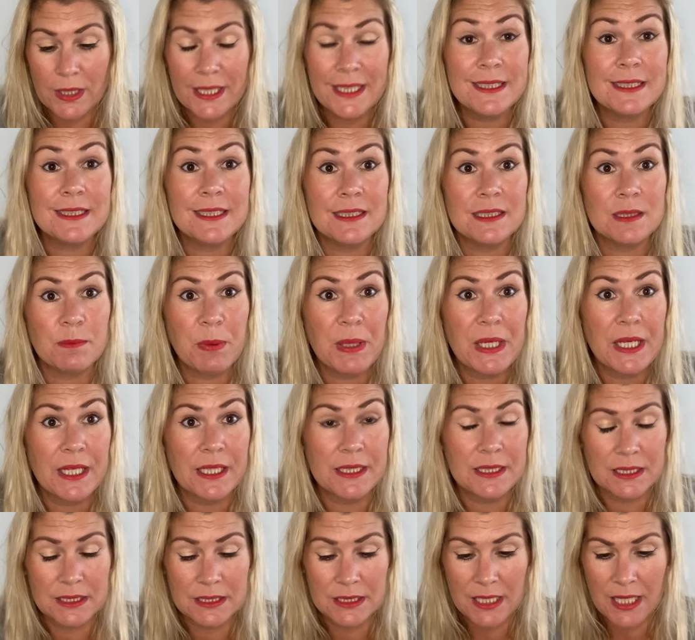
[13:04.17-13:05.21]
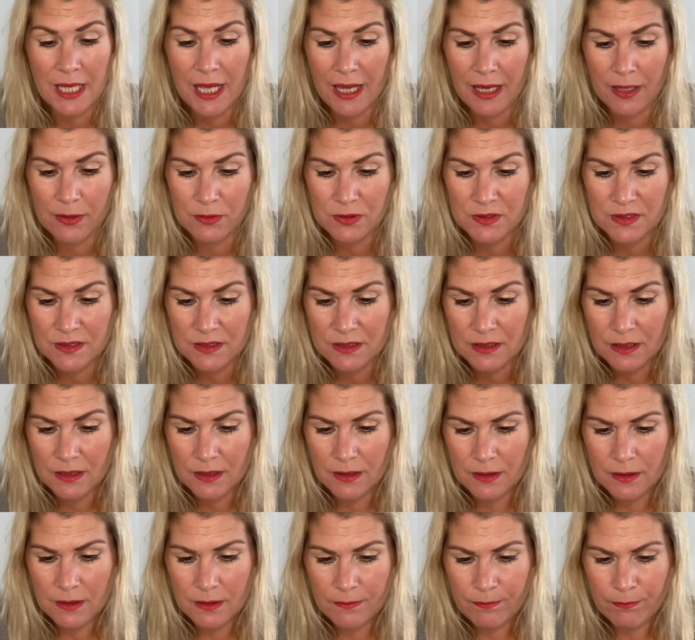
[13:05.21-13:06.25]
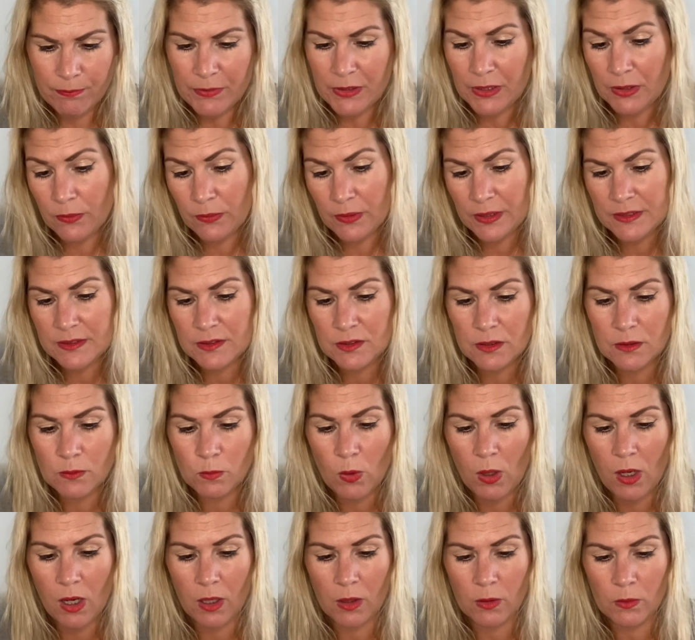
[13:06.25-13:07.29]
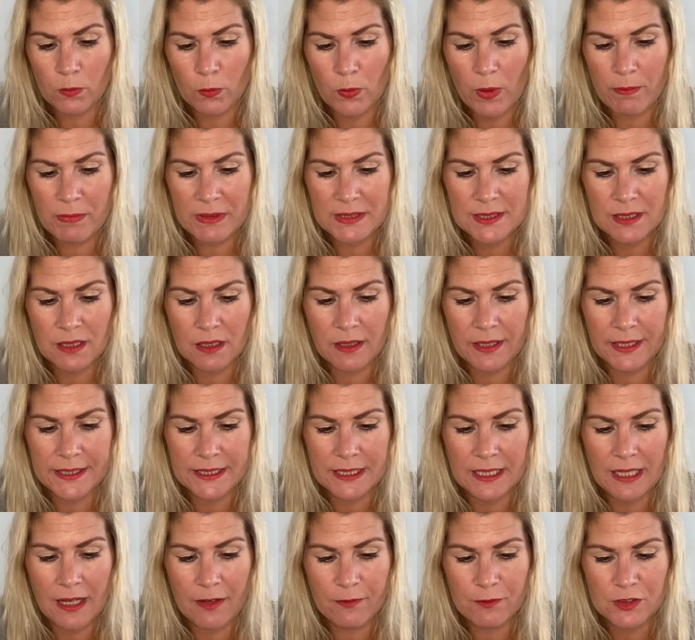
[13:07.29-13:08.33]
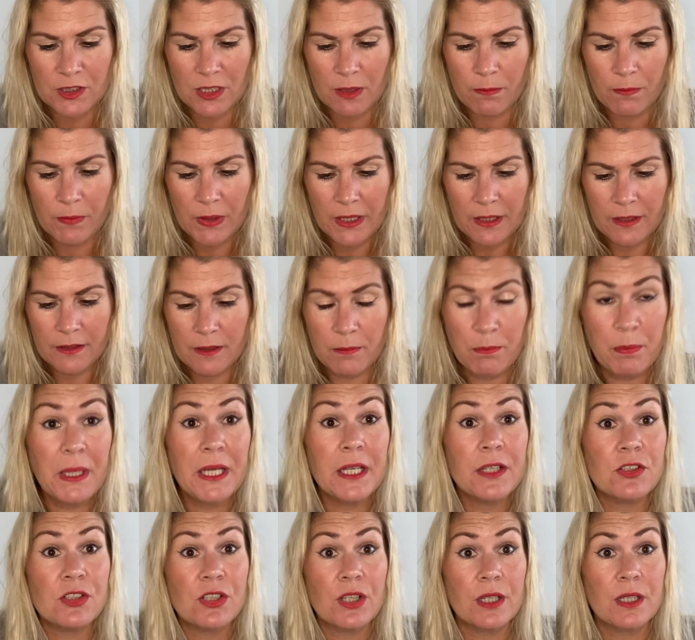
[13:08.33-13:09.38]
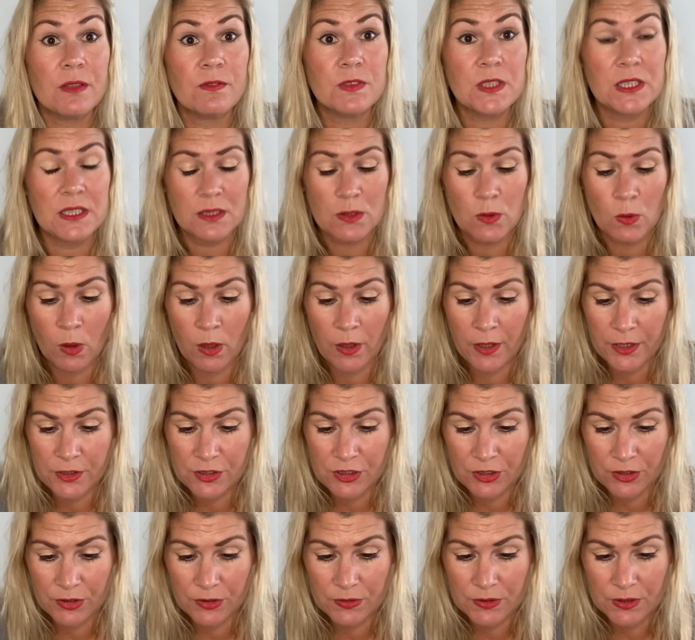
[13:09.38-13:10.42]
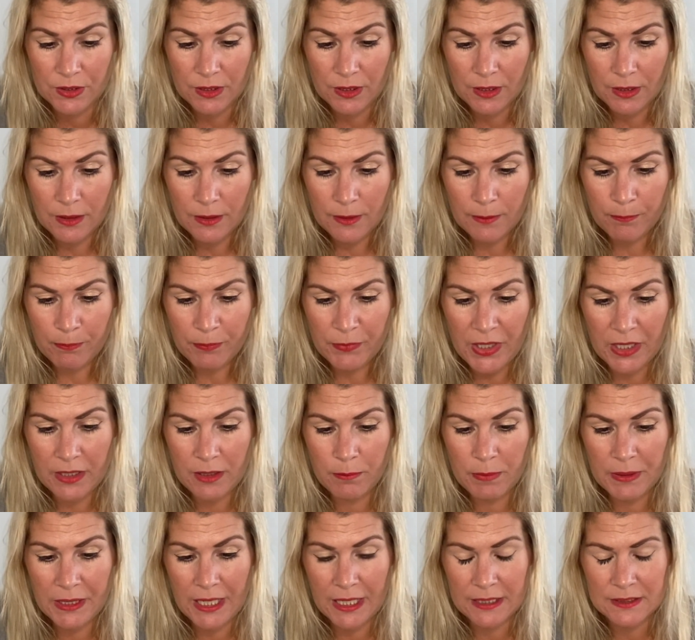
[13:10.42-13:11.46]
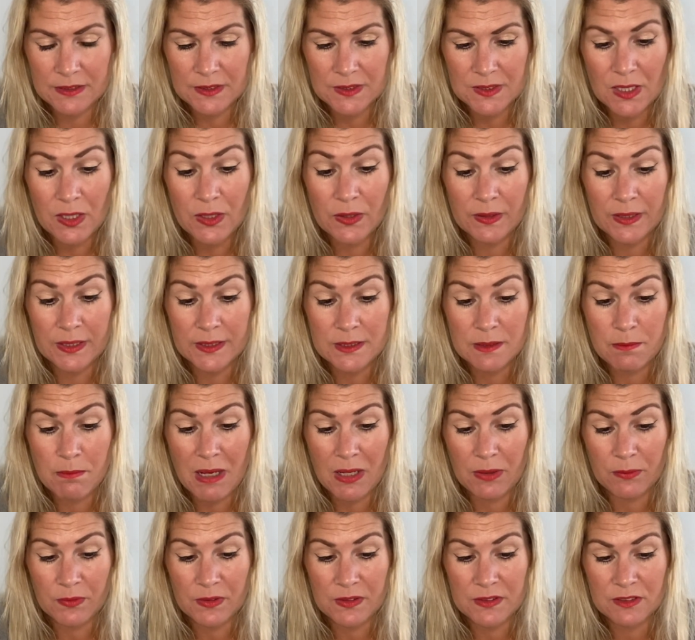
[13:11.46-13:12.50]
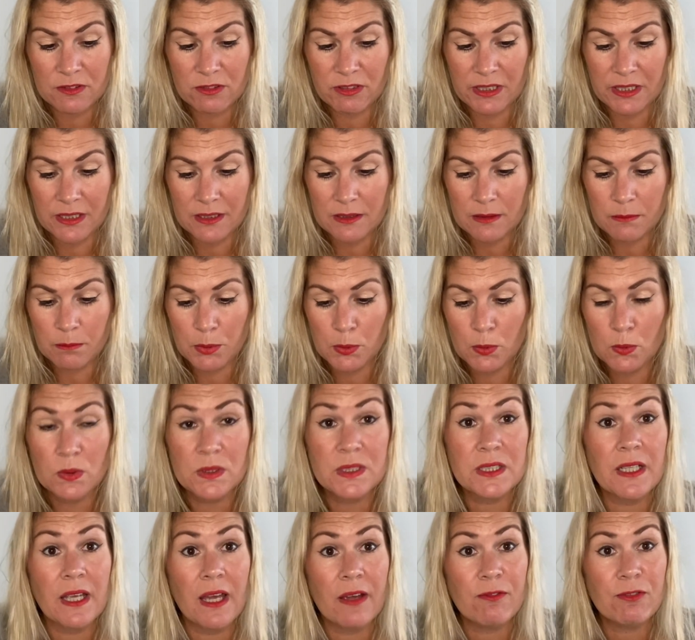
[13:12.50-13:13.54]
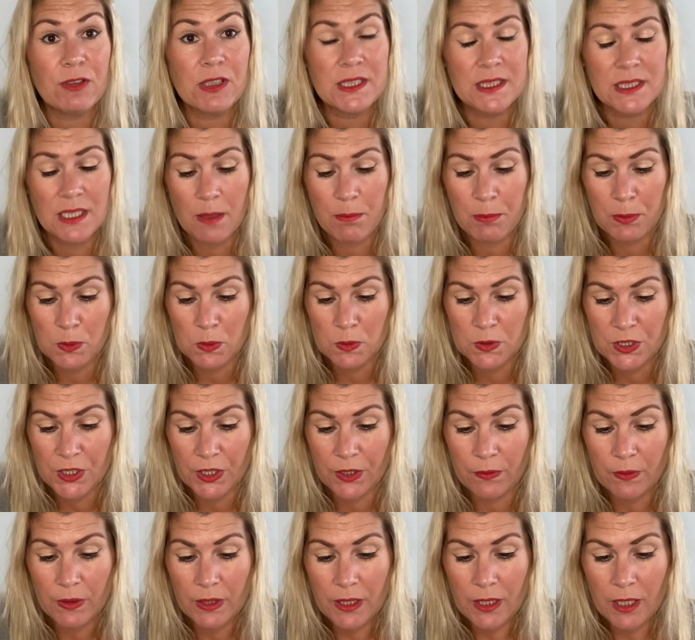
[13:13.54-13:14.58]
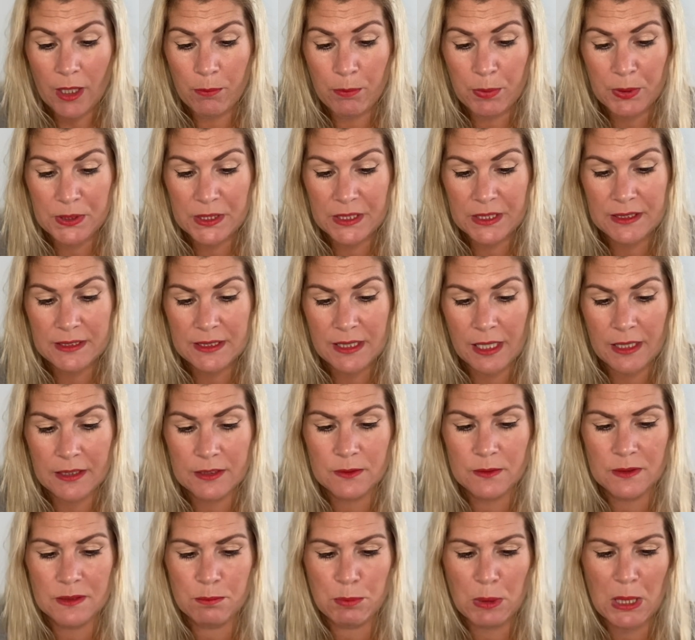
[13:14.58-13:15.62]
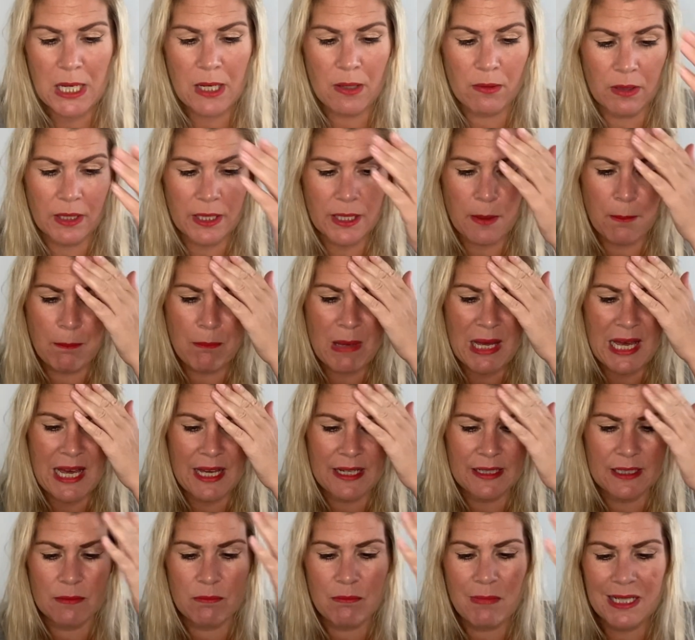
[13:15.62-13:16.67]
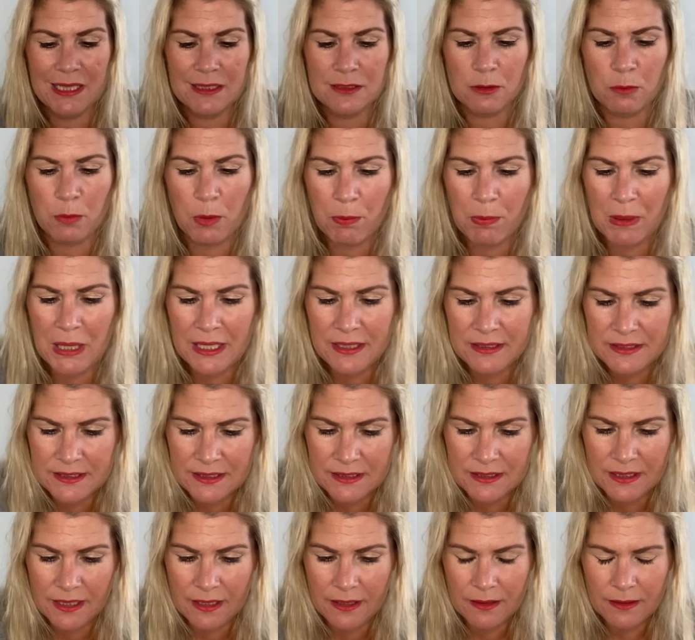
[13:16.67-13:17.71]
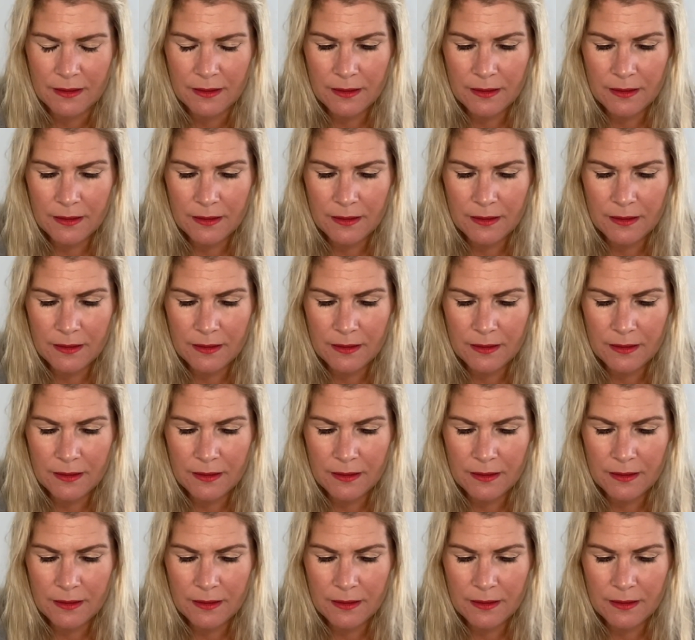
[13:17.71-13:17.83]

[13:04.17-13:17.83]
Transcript: and disappeared into the house. The lawyer stood a while, when Mr. Hyde had left him, the picture of disquietude. Then he began slowly to mount the street, pausing every step or two and putting his hand to his brow like a man in mental perplexity.